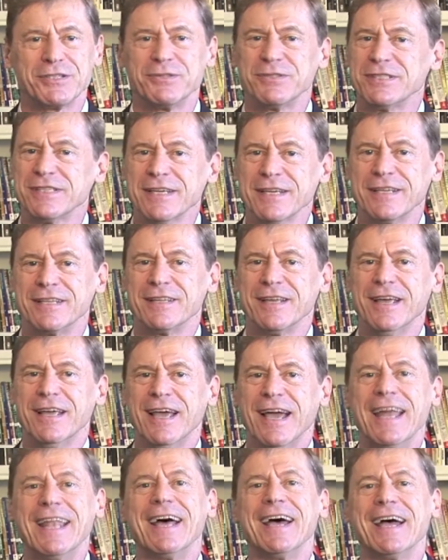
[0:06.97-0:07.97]
to sit.
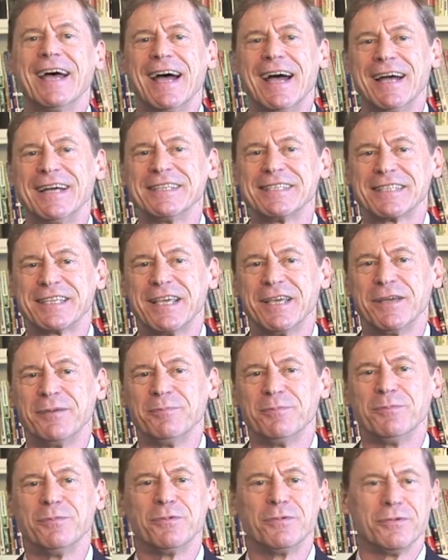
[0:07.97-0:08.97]
And I asked
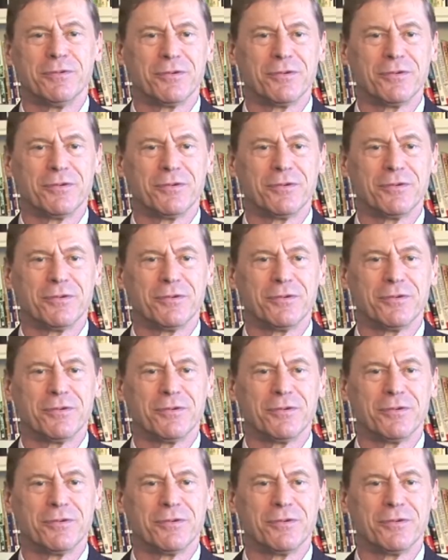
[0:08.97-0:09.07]
him,